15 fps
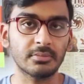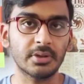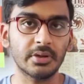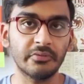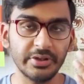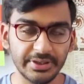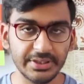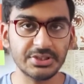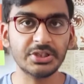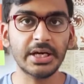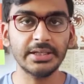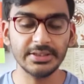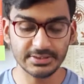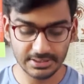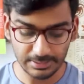with this,
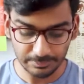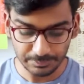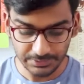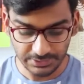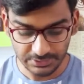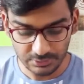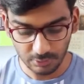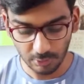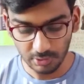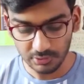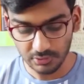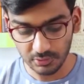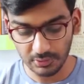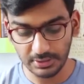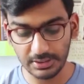Chinese companies
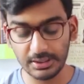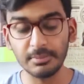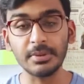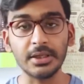also came